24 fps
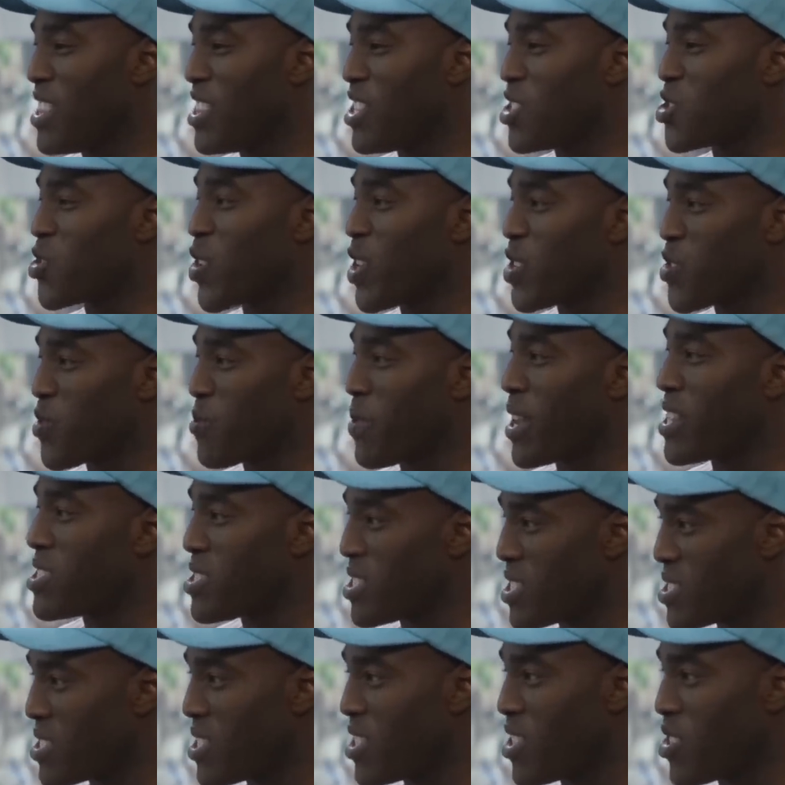the
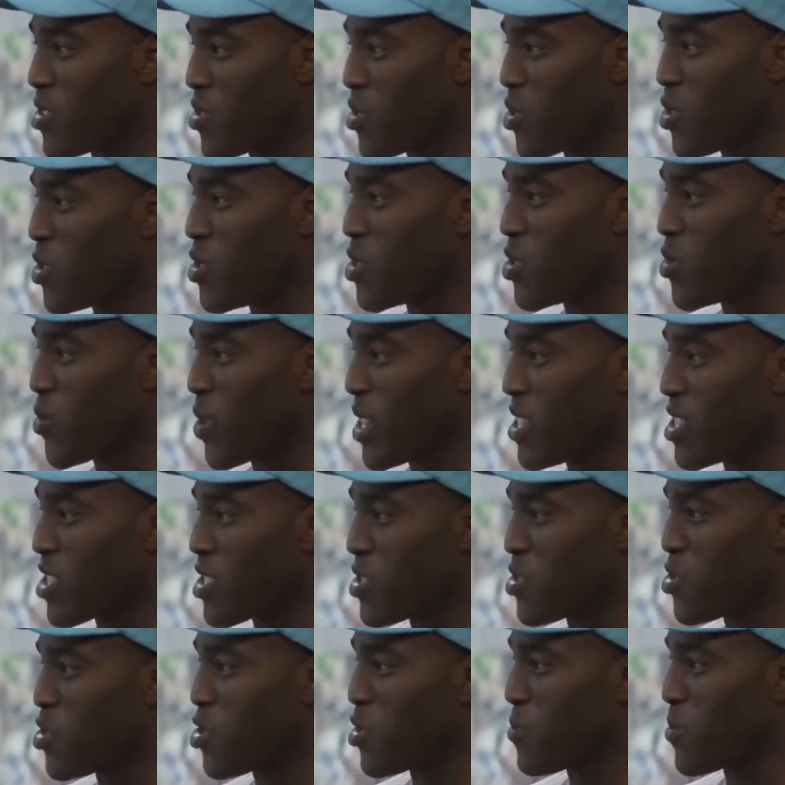transformation is here through direct to
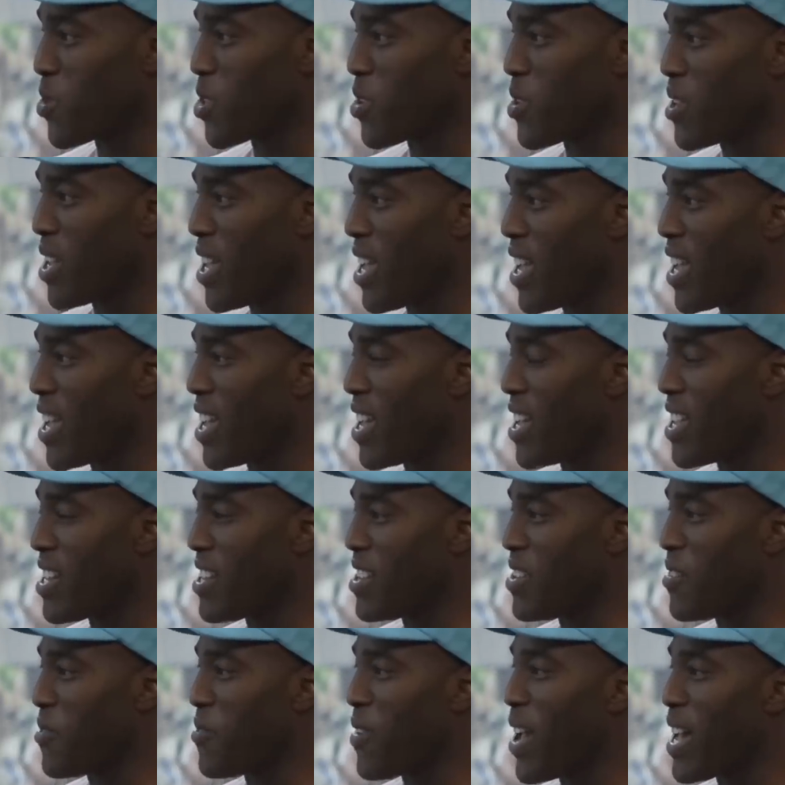consumer,
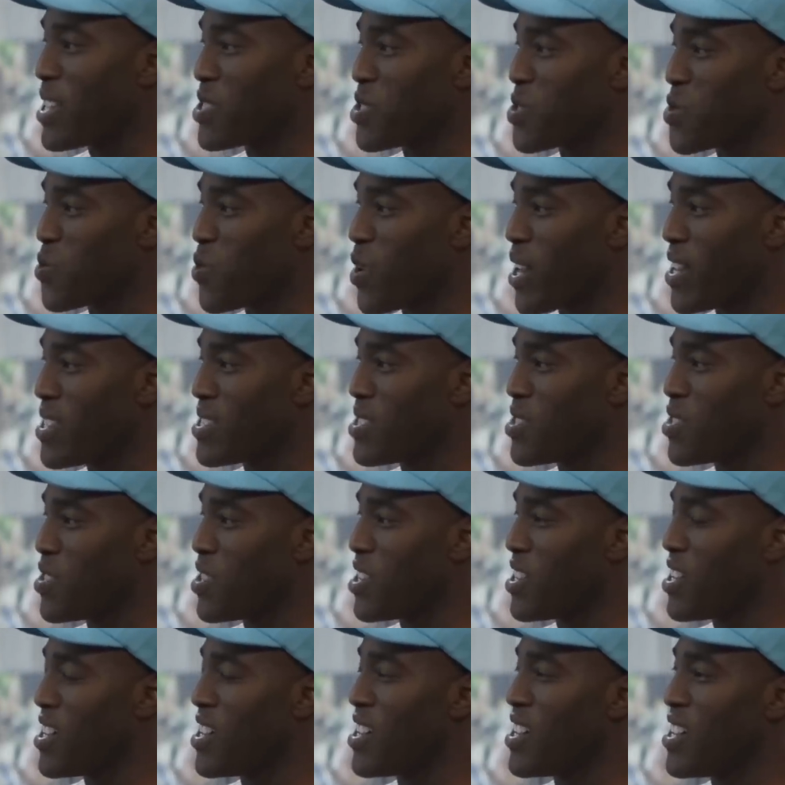and the fastest way
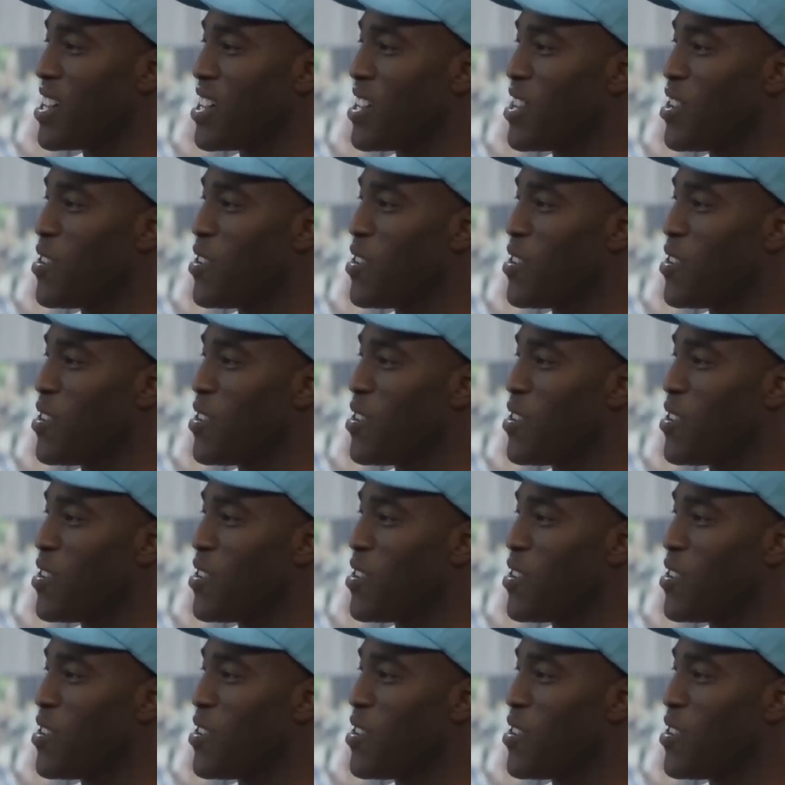to uh,